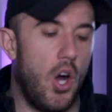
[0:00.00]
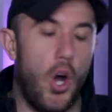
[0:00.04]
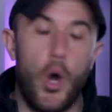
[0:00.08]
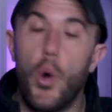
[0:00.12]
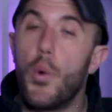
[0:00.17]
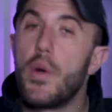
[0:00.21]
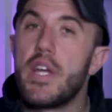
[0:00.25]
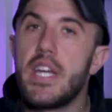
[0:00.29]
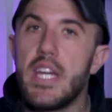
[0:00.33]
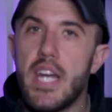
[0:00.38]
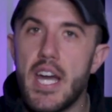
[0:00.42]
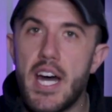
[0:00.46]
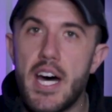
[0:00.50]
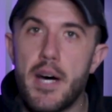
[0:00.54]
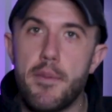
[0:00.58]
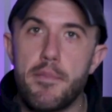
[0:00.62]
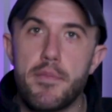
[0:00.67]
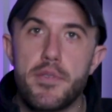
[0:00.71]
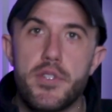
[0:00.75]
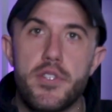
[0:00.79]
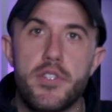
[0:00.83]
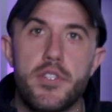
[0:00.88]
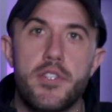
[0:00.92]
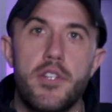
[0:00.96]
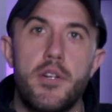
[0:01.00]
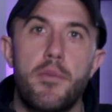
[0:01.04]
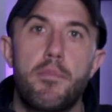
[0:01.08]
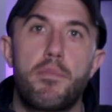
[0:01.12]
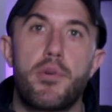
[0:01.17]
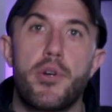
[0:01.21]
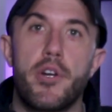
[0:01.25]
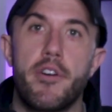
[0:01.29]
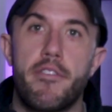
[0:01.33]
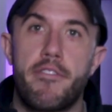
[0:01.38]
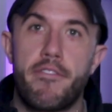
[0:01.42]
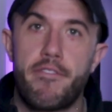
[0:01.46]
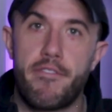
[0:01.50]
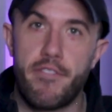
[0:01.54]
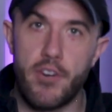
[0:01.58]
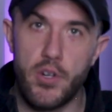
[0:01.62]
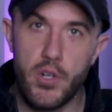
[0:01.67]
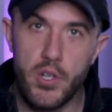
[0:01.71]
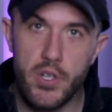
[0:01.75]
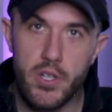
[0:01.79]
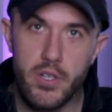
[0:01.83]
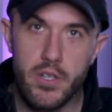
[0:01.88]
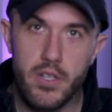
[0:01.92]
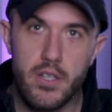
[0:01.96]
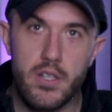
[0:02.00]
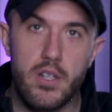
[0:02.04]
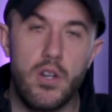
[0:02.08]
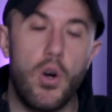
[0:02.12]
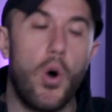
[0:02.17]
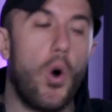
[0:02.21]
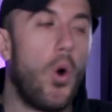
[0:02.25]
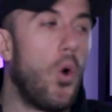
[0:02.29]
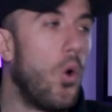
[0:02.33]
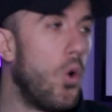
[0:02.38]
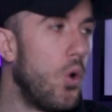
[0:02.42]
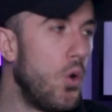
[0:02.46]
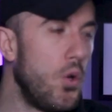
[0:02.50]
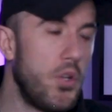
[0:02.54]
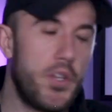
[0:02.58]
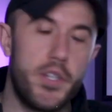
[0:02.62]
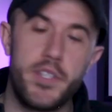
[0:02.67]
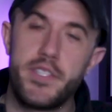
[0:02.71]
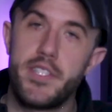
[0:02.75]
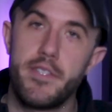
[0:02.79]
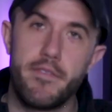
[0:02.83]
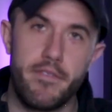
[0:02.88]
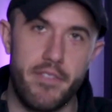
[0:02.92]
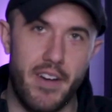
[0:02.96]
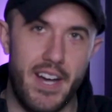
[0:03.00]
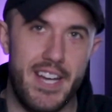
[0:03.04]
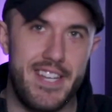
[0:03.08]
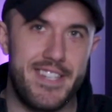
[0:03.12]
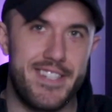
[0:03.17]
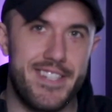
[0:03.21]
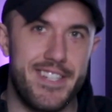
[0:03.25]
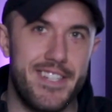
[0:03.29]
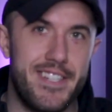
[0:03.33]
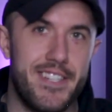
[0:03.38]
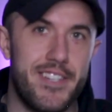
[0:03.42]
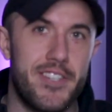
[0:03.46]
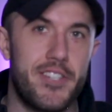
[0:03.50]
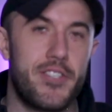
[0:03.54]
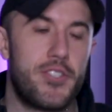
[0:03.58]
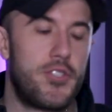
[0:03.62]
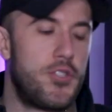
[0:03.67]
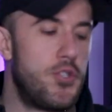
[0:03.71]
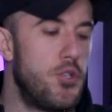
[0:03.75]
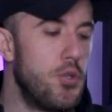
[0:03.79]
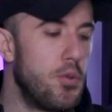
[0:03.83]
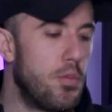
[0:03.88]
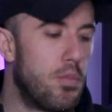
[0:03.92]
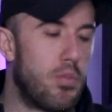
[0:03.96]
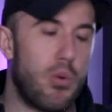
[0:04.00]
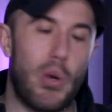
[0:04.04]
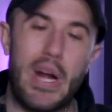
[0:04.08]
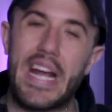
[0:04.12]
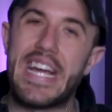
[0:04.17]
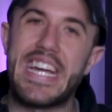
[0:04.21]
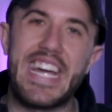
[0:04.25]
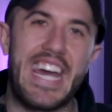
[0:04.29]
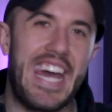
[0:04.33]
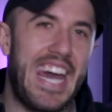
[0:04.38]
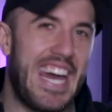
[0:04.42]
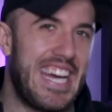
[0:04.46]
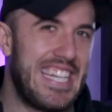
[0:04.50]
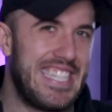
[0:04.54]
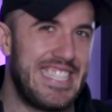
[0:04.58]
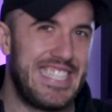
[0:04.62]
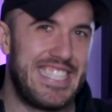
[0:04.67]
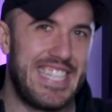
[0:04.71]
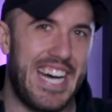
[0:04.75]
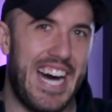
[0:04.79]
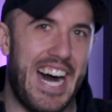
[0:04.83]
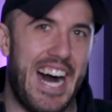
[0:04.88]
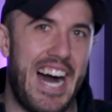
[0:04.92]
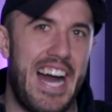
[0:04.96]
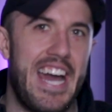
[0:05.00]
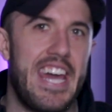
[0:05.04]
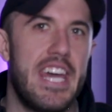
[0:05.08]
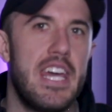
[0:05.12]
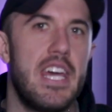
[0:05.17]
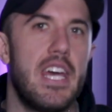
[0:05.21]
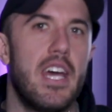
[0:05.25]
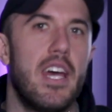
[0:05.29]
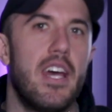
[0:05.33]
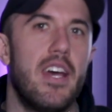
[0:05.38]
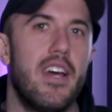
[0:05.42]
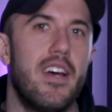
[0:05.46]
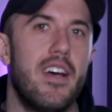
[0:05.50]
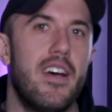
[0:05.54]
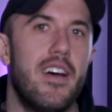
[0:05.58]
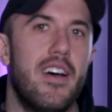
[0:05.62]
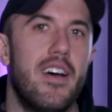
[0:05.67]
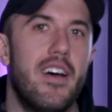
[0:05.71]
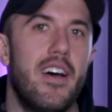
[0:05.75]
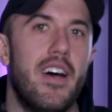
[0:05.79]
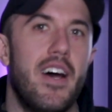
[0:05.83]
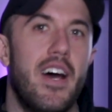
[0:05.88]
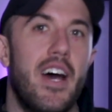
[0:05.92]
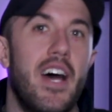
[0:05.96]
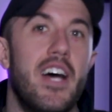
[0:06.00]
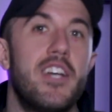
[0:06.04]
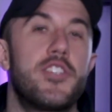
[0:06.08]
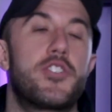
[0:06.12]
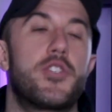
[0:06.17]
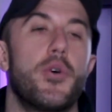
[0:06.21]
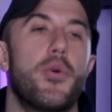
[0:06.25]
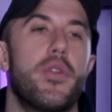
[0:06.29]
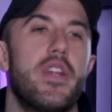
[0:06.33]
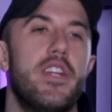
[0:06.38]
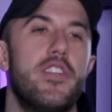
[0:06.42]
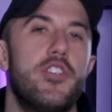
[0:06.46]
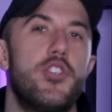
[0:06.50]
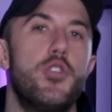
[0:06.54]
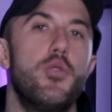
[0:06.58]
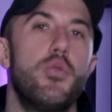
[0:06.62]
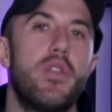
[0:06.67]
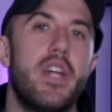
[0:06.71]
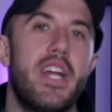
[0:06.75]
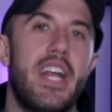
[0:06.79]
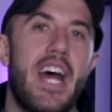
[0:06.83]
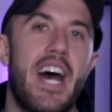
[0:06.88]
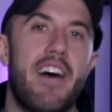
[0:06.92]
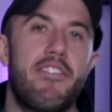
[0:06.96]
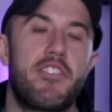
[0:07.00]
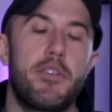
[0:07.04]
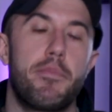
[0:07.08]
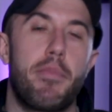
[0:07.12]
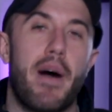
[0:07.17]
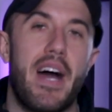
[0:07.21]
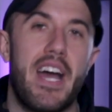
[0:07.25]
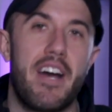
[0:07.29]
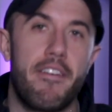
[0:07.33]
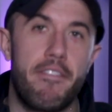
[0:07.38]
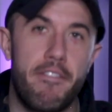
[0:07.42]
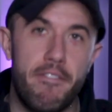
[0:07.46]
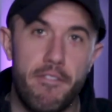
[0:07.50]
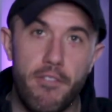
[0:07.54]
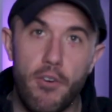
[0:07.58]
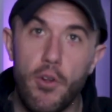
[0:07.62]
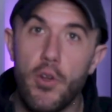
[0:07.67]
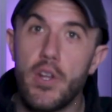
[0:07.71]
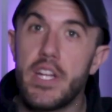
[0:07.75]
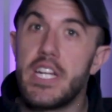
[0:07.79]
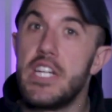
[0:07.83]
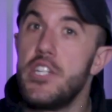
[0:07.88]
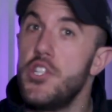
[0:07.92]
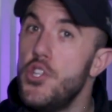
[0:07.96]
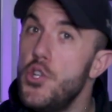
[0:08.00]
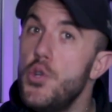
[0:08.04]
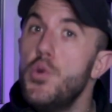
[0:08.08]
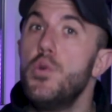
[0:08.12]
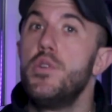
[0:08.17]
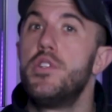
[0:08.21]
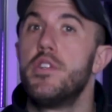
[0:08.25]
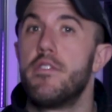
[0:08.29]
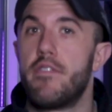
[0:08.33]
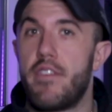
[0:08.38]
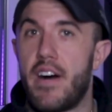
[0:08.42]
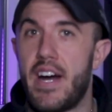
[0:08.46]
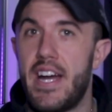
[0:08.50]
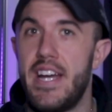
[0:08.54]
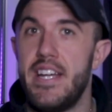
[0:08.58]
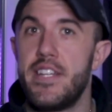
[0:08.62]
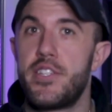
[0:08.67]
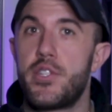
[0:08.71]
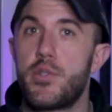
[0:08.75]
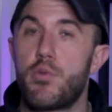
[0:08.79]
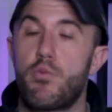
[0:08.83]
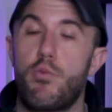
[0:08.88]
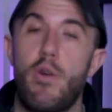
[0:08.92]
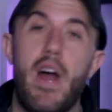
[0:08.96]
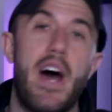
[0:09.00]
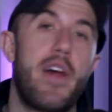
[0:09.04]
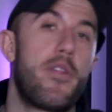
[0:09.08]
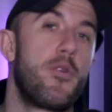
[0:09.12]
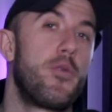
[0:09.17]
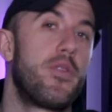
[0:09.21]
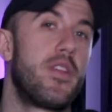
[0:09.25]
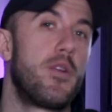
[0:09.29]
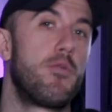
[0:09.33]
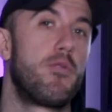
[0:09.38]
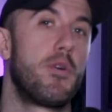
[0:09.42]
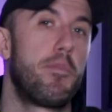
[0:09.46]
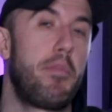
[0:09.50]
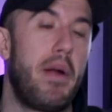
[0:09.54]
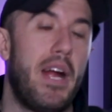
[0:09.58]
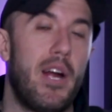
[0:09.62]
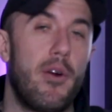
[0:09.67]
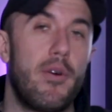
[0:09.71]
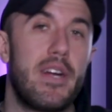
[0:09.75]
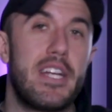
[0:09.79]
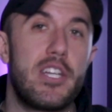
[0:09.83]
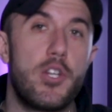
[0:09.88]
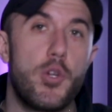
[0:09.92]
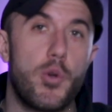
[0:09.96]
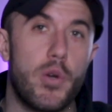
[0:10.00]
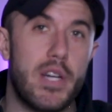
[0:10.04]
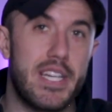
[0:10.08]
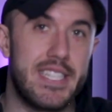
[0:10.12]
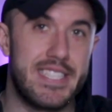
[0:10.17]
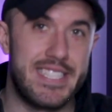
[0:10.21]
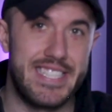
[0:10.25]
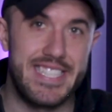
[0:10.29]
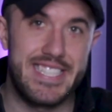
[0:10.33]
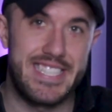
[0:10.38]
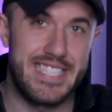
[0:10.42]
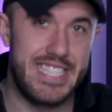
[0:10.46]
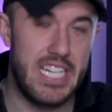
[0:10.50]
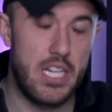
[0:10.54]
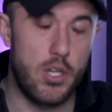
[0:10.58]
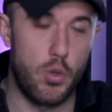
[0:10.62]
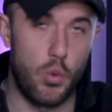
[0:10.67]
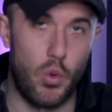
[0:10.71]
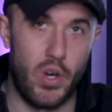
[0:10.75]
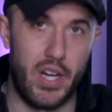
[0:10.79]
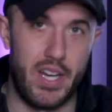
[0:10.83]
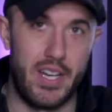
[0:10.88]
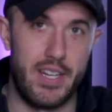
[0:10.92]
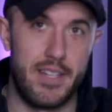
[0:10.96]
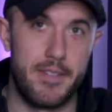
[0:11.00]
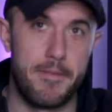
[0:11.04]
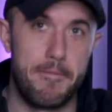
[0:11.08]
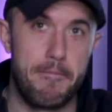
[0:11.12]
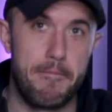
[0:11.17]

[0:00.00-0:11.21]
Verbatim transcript: O E Ms prefer old devices to break and die, so that you then have to buy a fully new device rather than repairing your existing one.